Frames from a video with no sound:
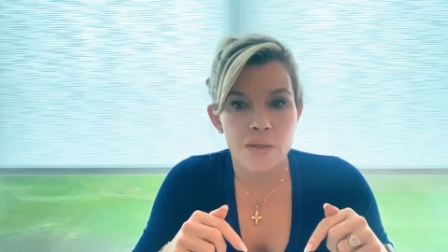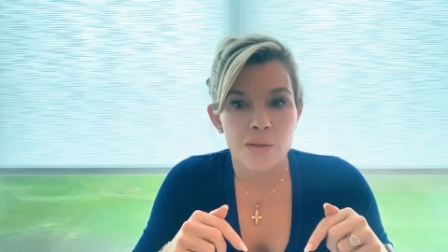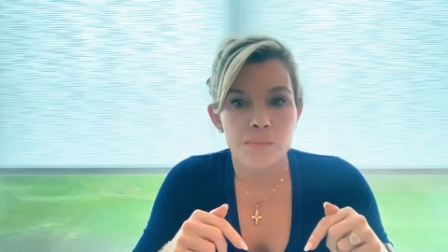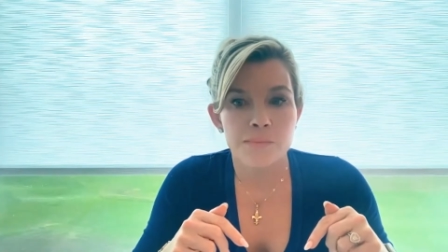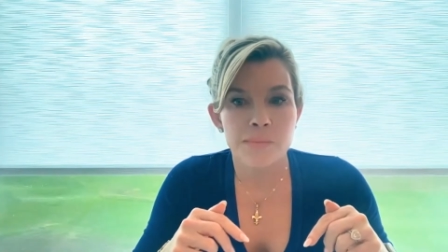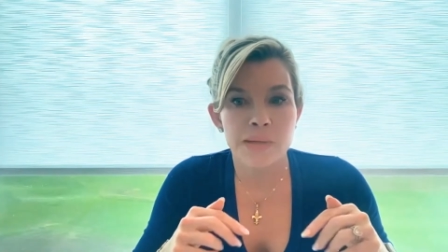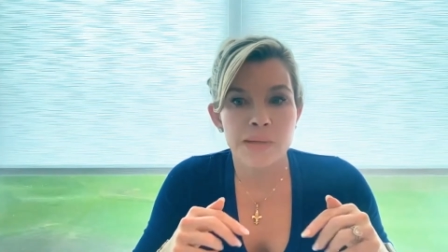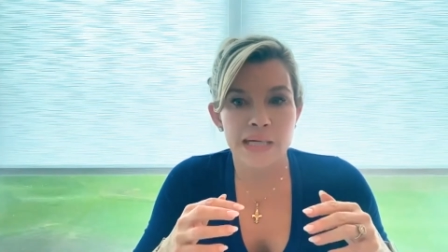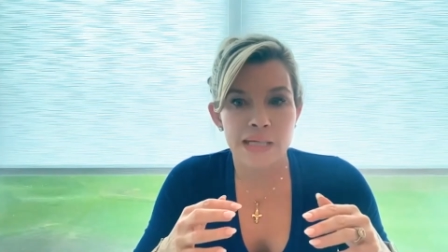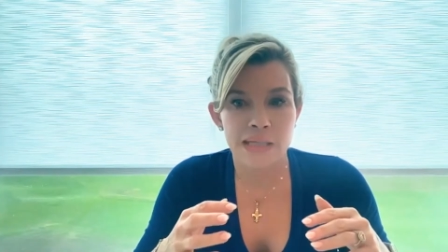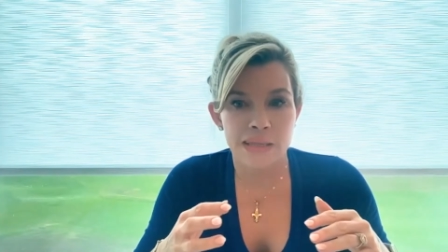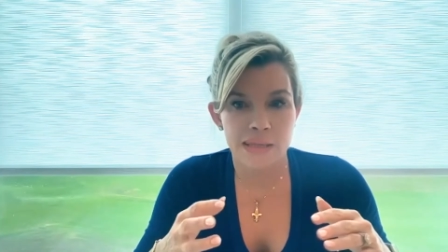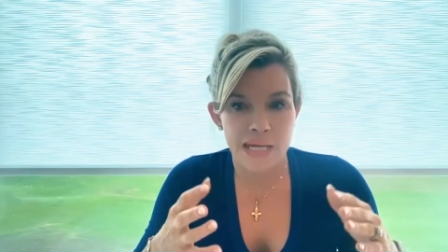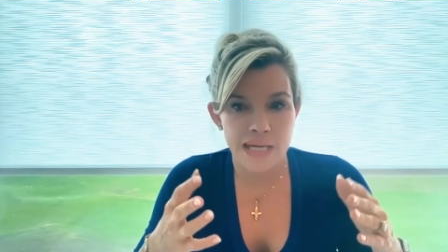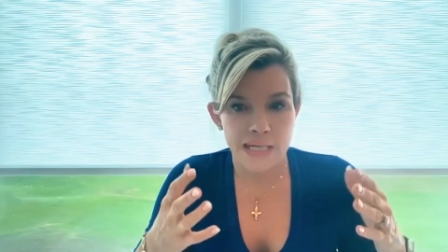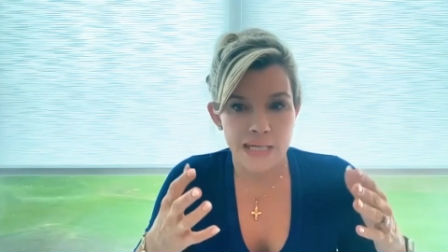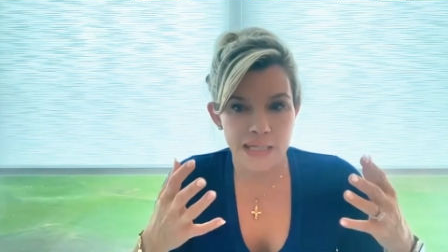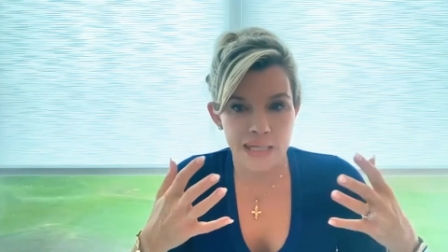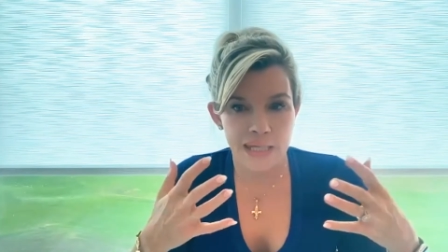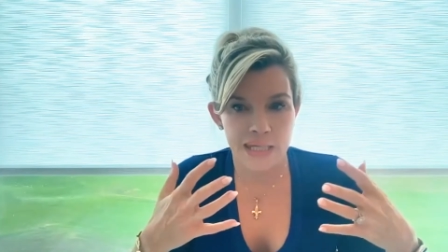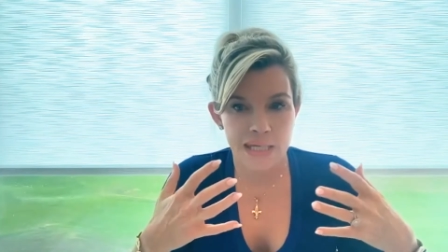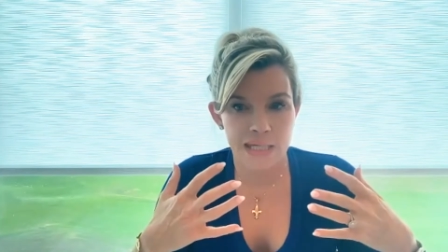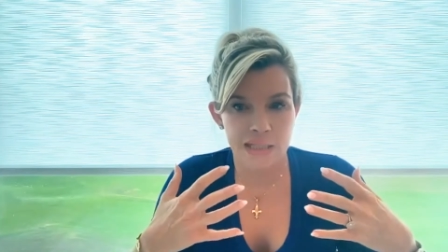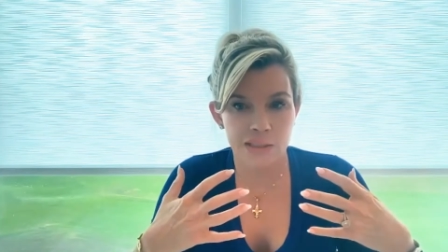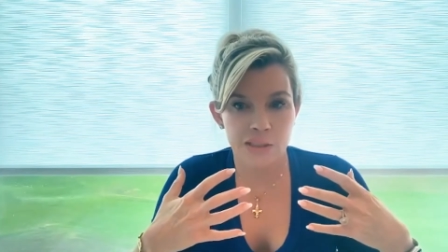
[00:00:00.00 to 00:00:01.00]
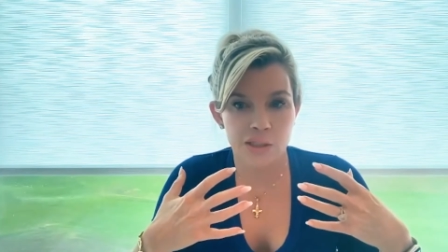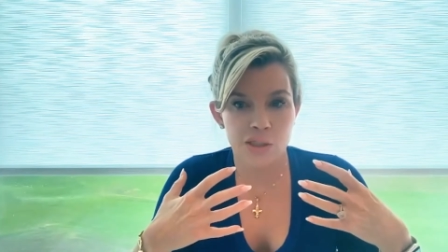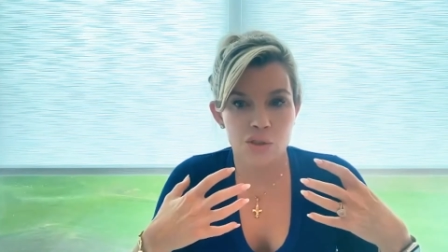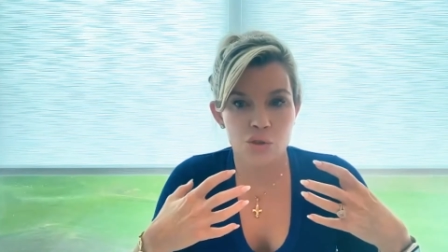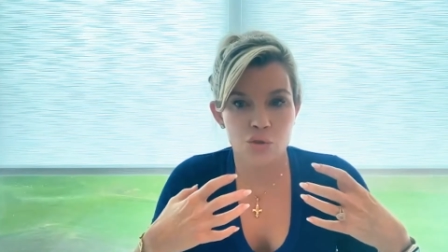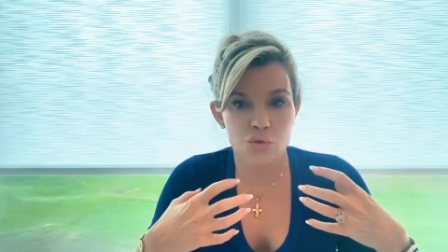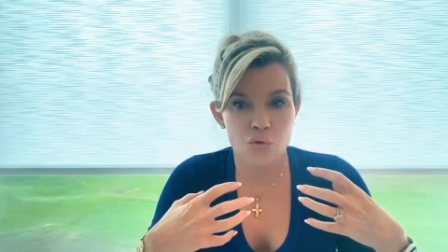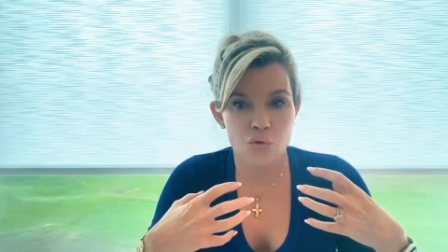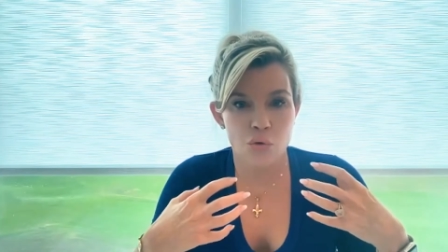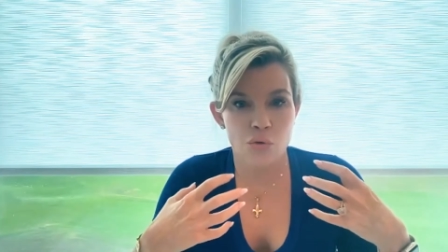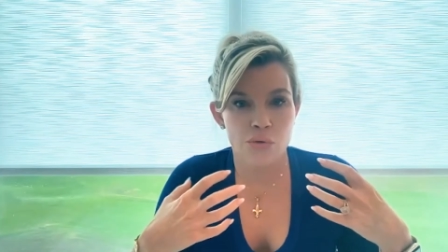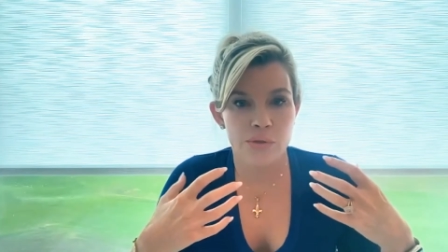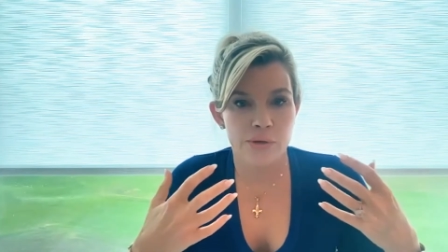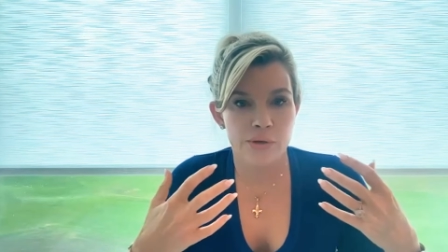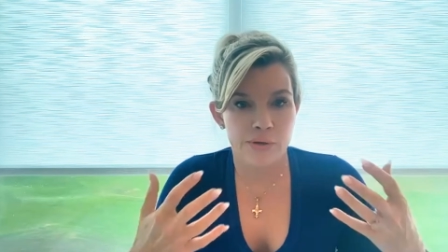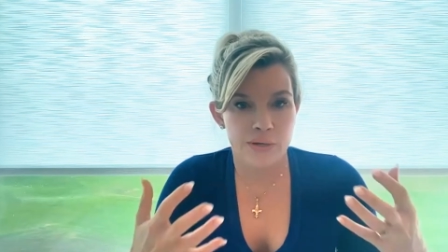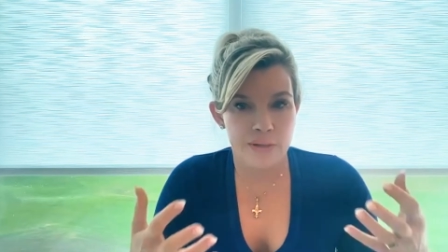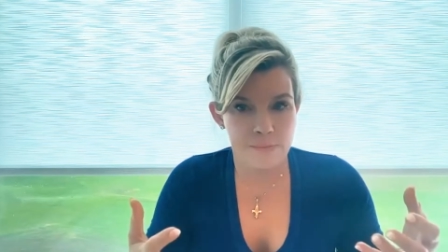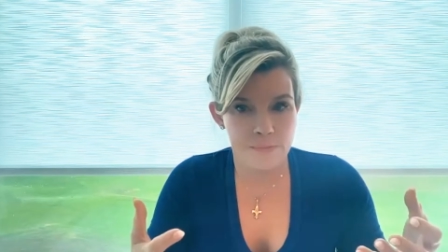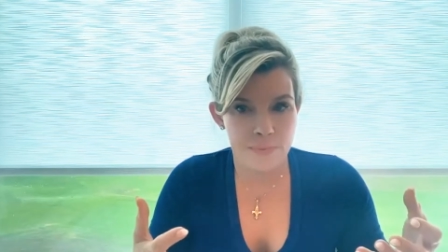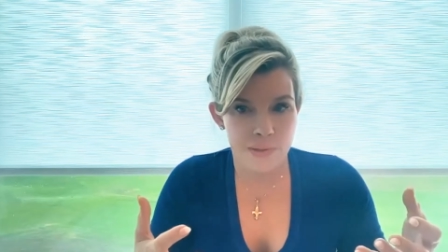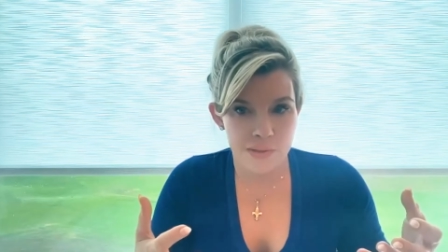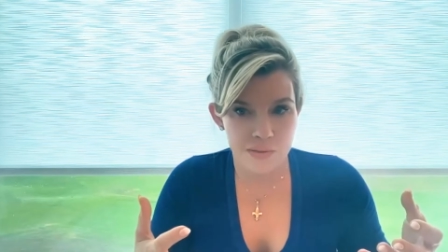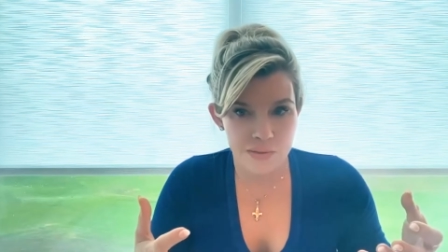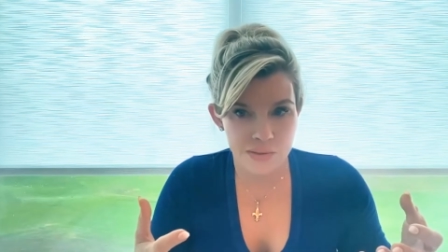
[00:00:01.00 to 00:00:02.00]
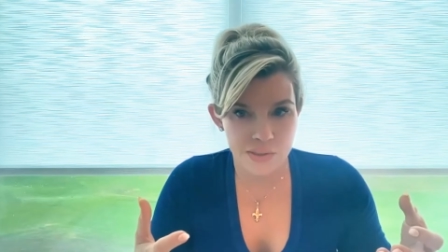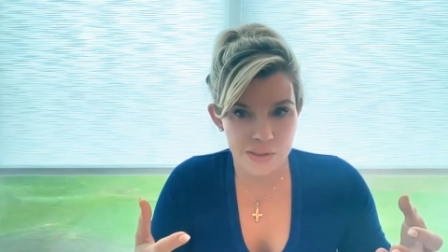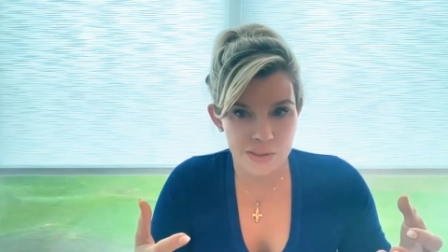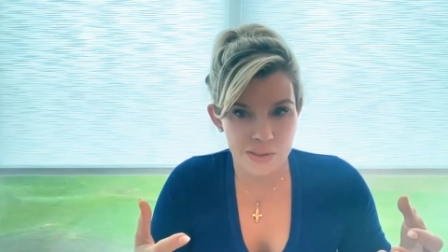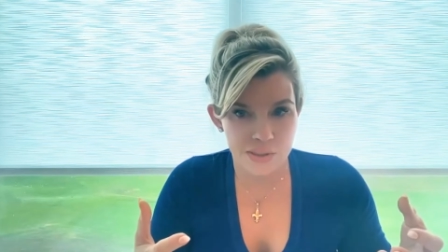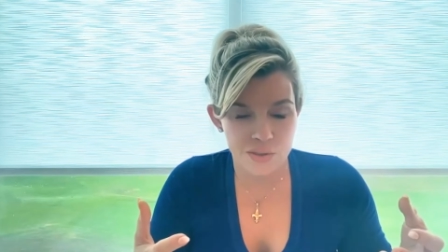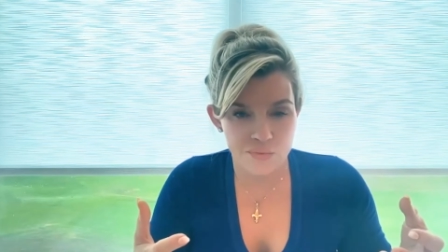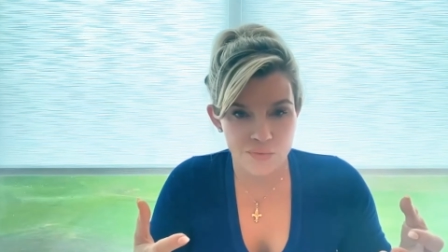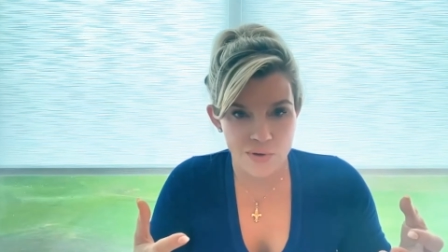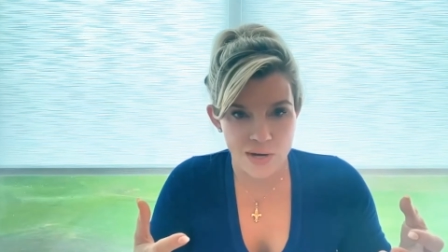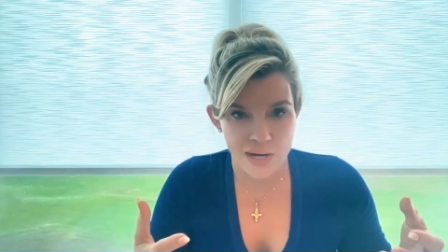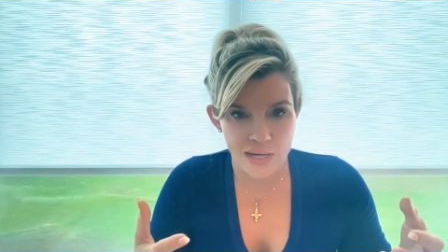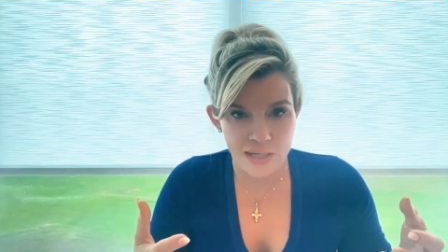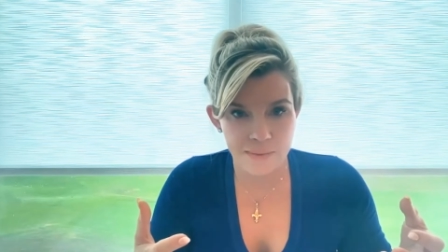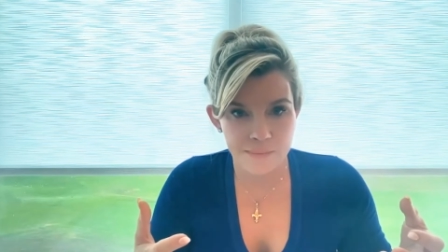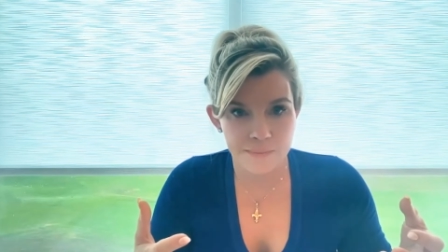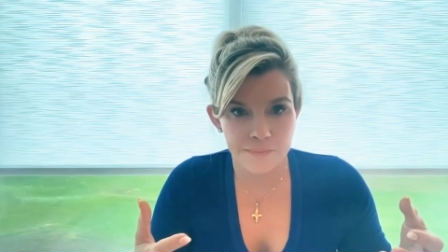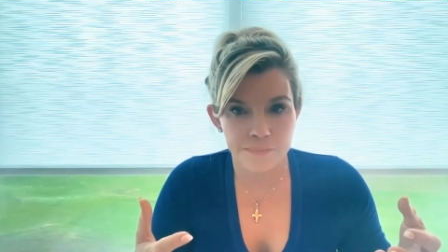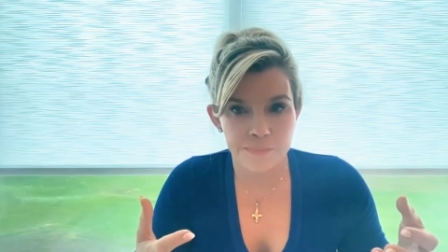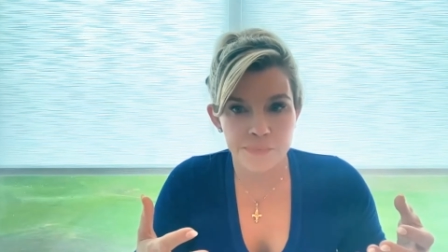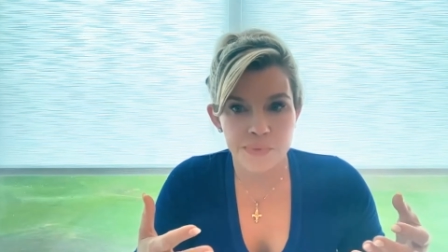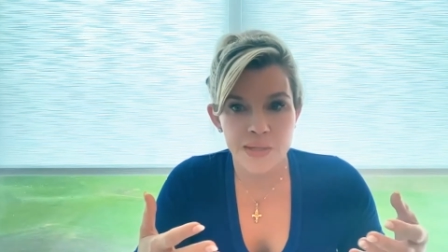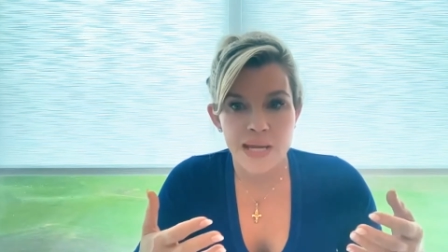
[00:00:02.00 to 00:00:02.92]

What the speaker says: meaning they can't control their impulses, right?